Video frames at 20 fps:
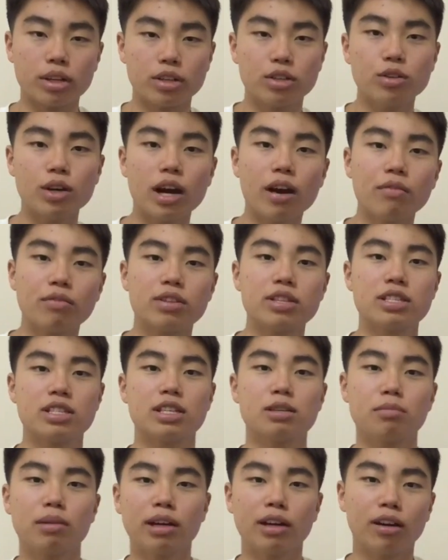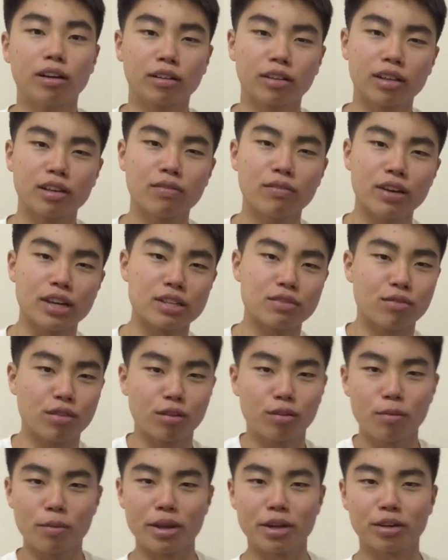you have to see my ugly face for the
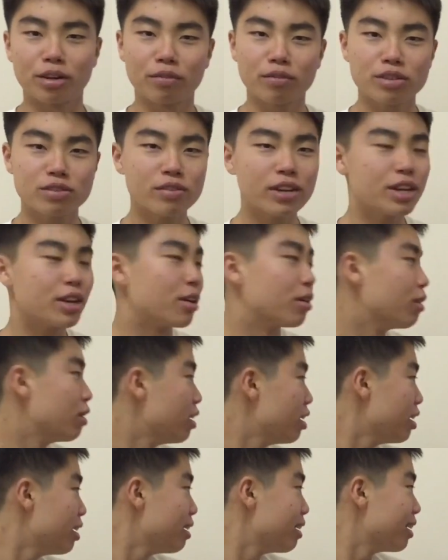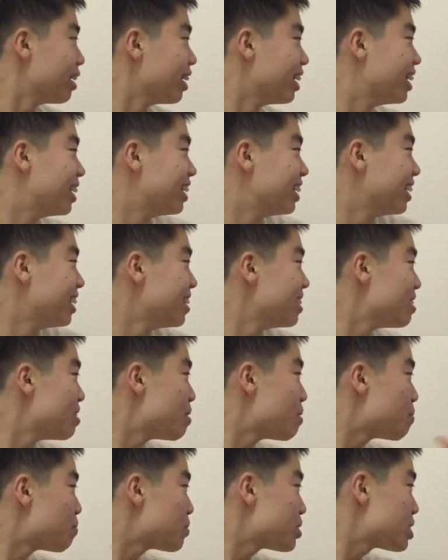remainder of this video.
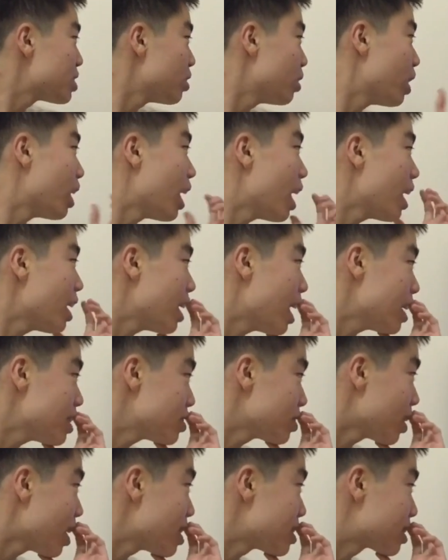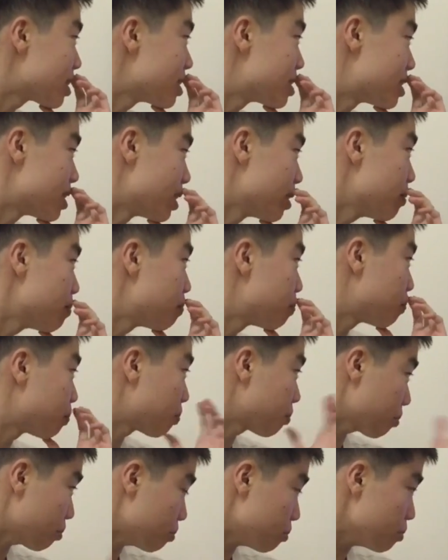So as you guys can see,
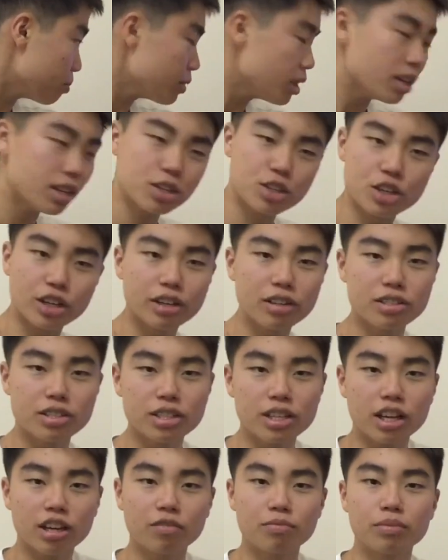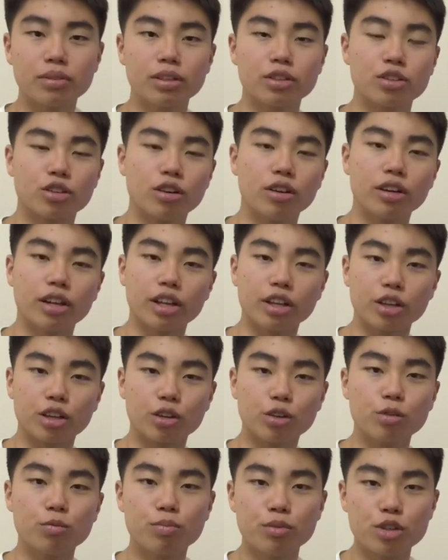Chelsea have been drawn in
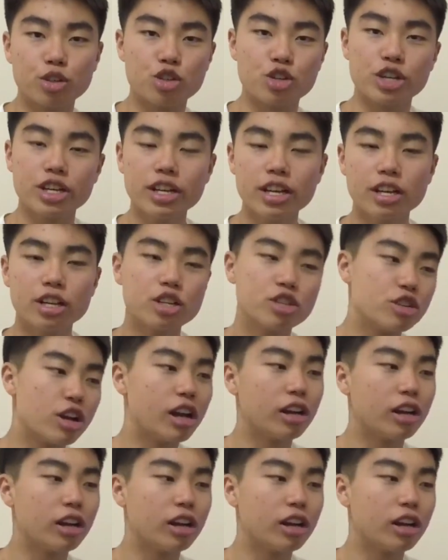Group G.